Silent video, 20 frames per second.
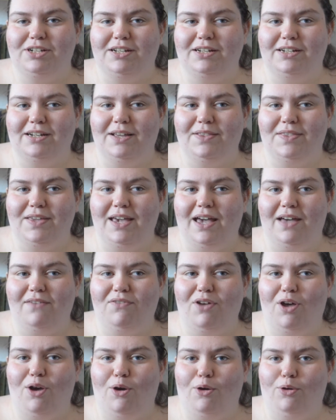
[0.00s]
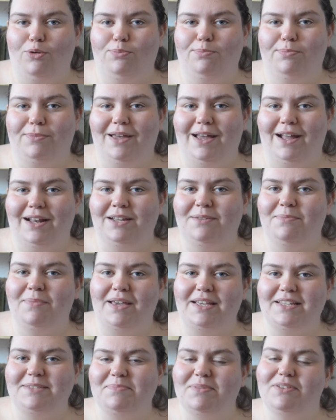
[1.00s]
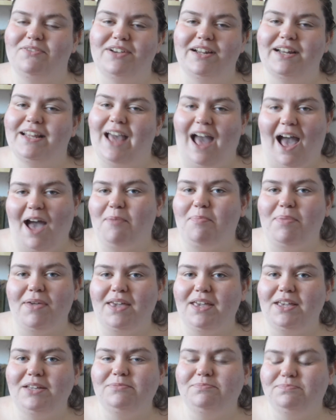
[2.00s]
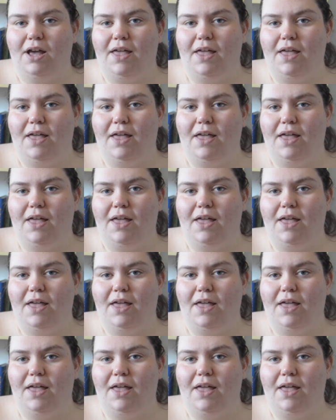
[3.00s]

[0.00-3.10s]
and now they have a home, and it makes me really happy.